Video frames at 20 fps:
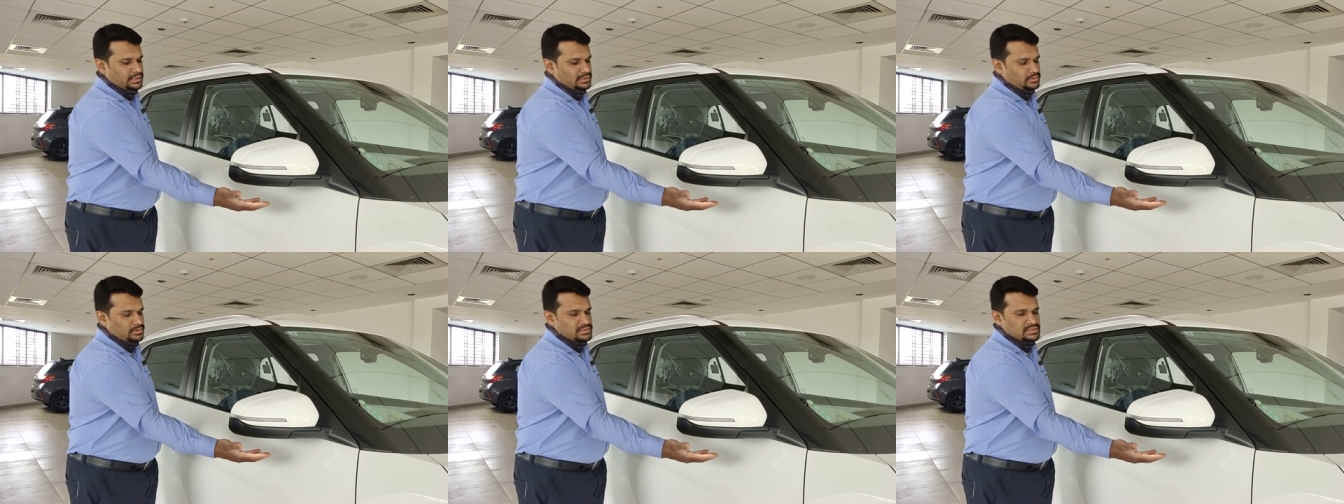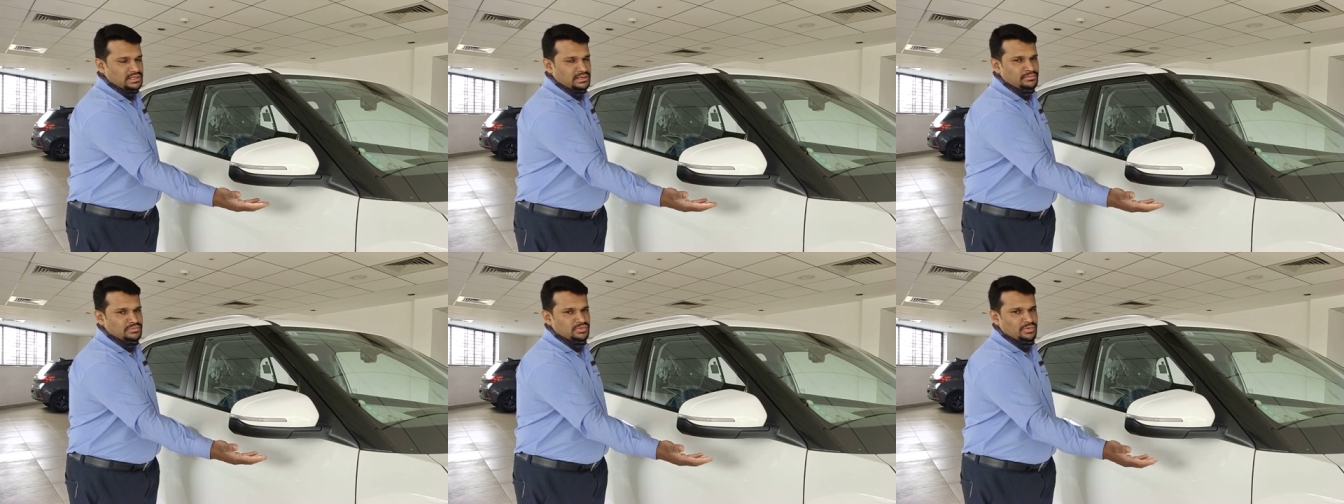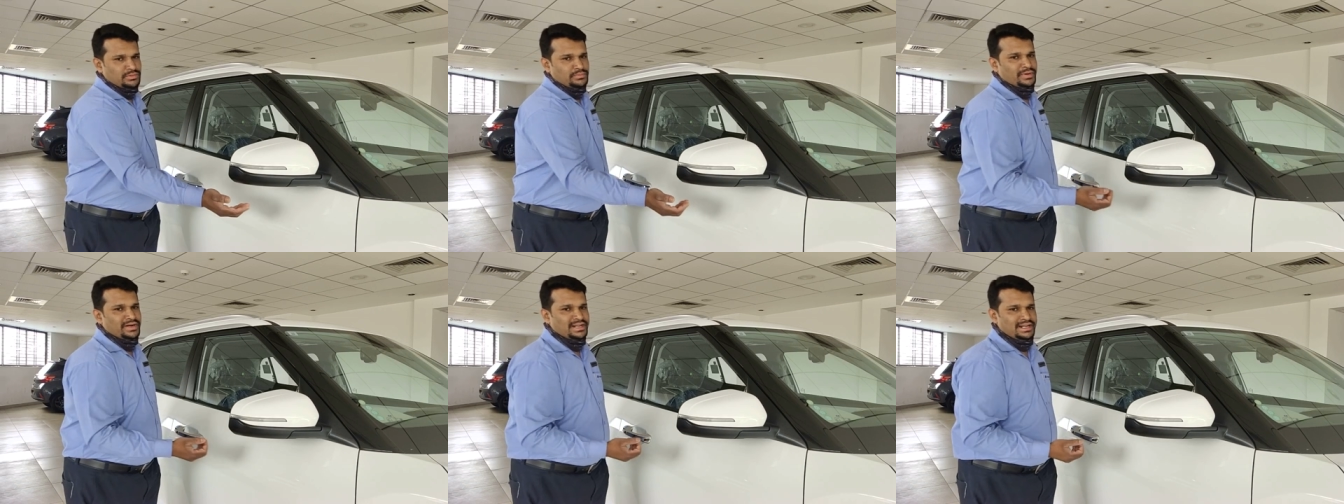It also comes
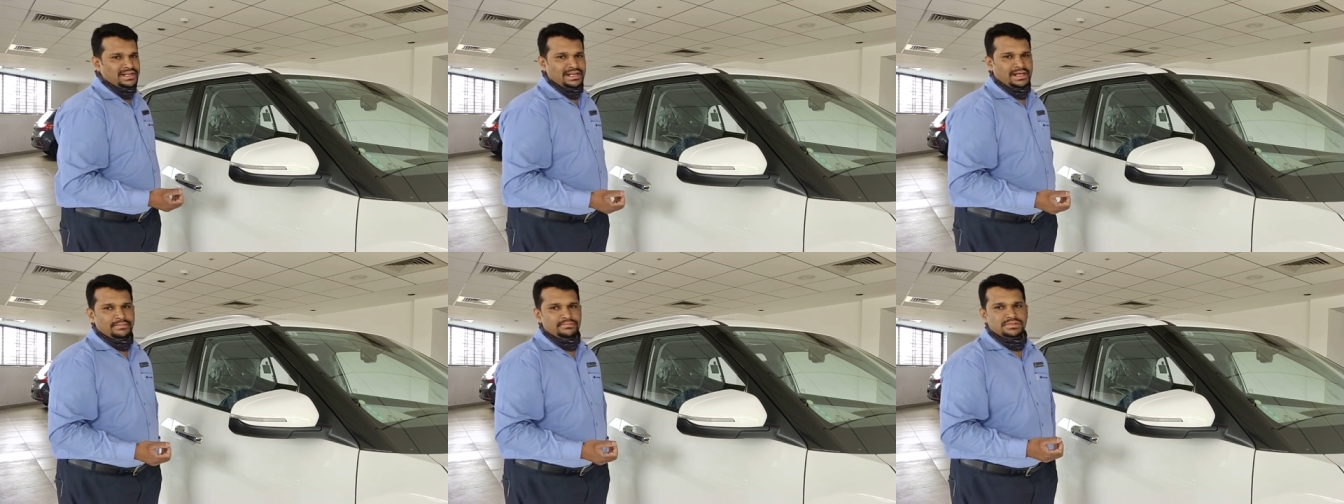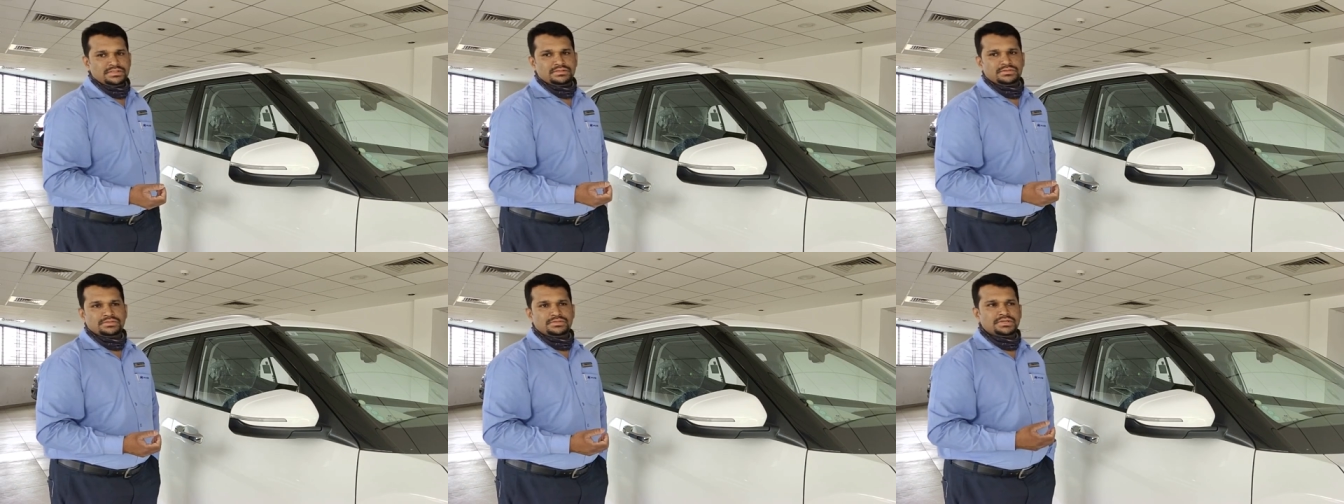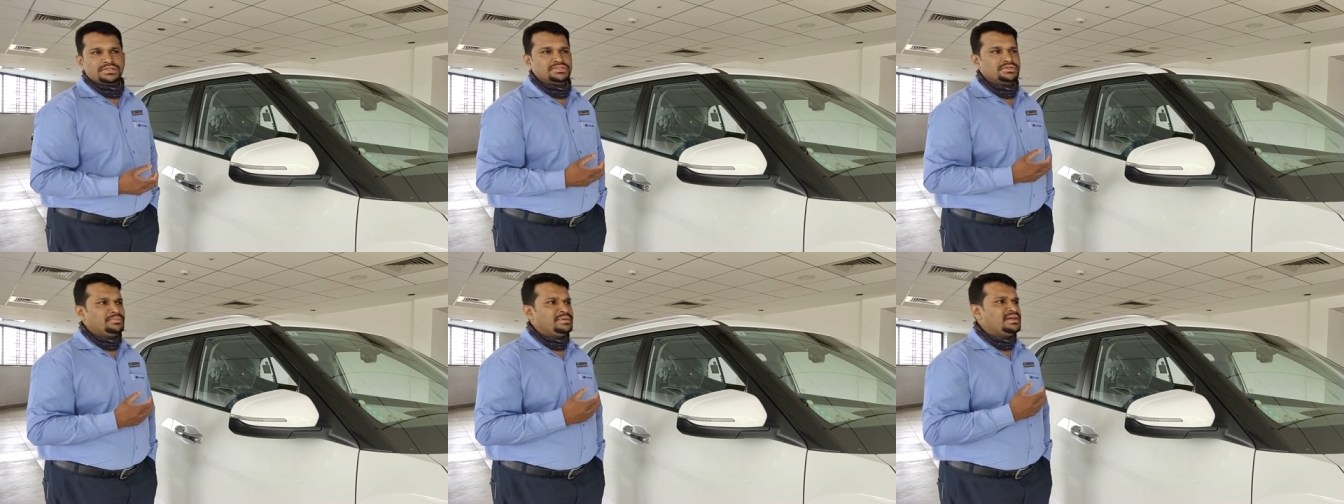with puddle lamps.
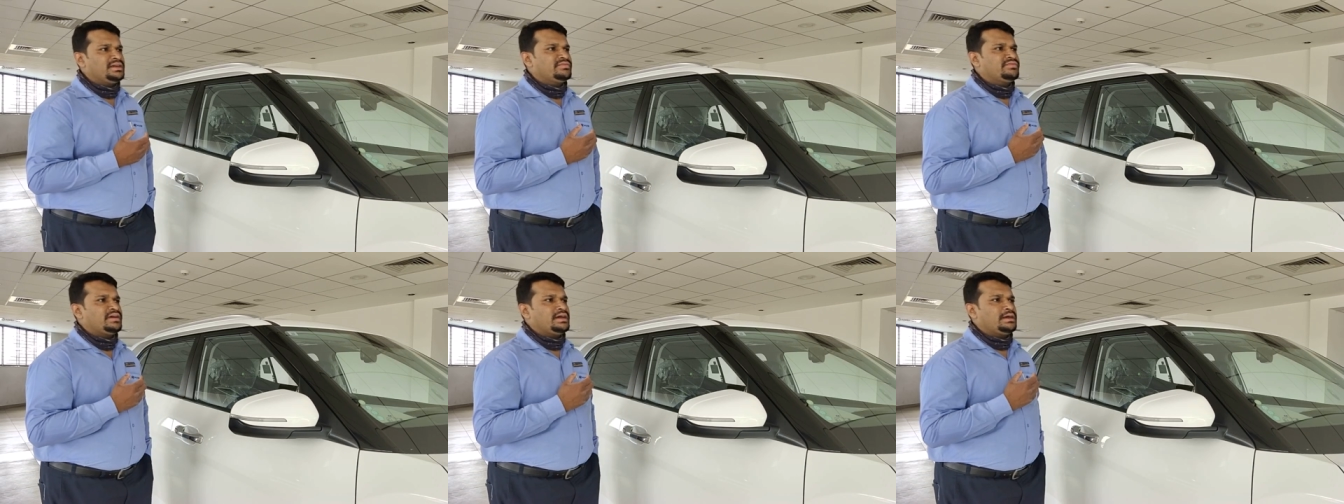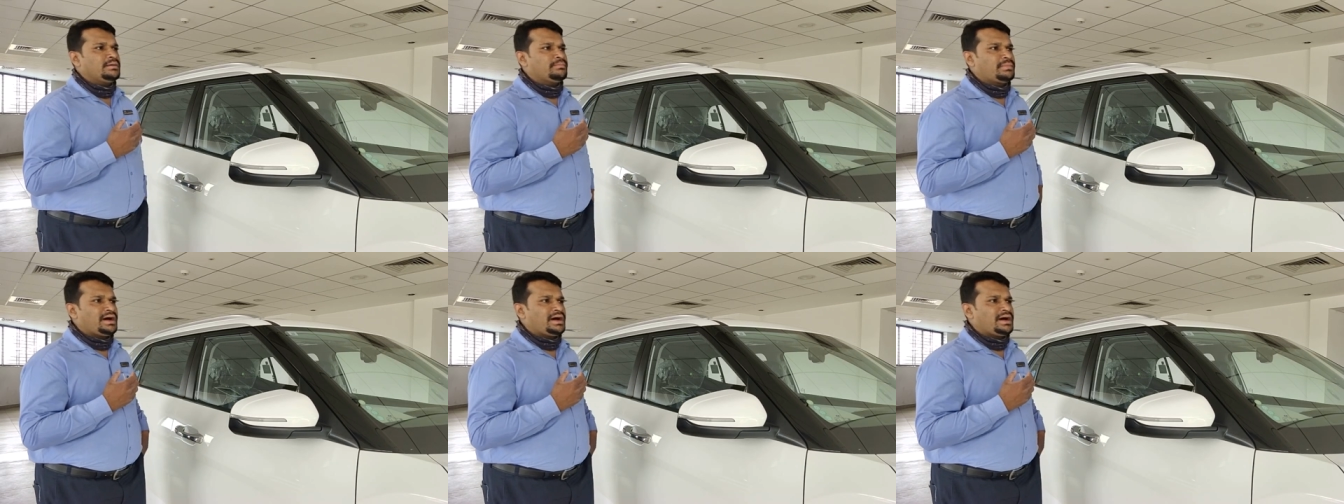So assuming if I